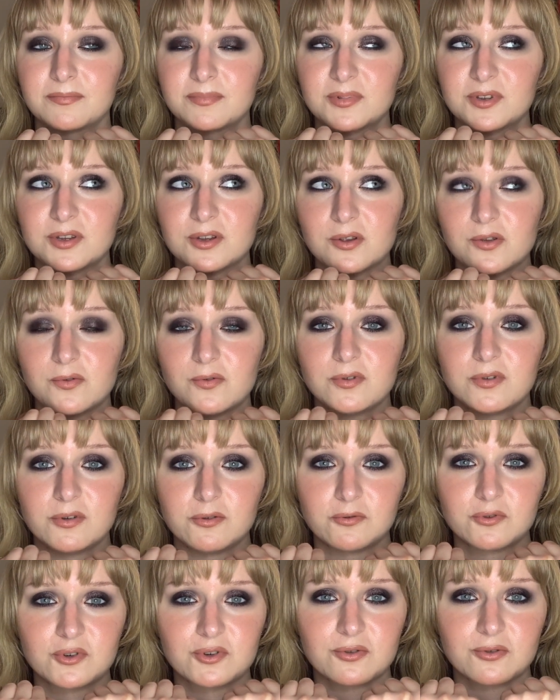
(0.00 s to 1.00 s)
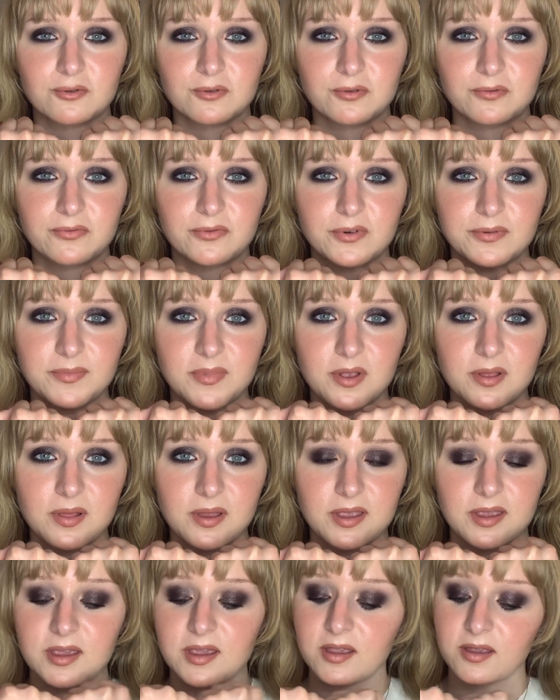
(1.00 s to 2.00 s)
too neutral for my
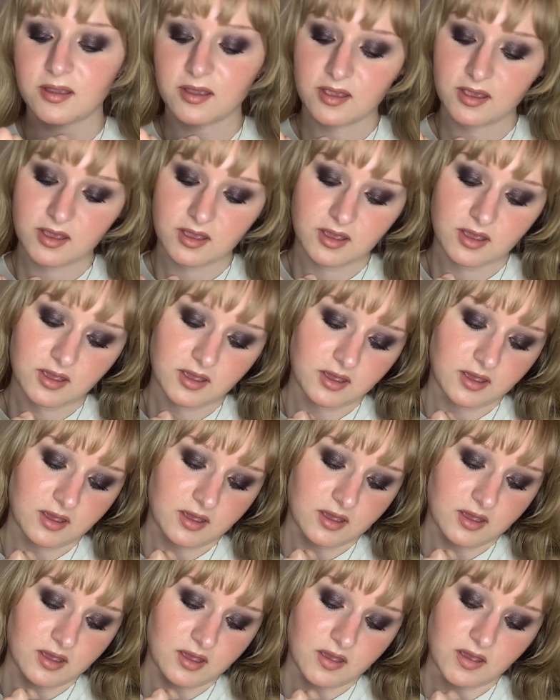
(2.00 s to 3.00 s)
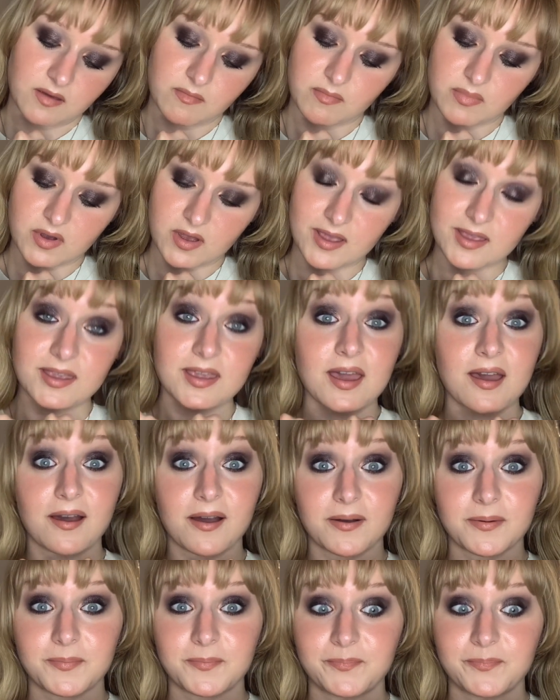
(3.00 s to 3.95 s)
liking. But yeah,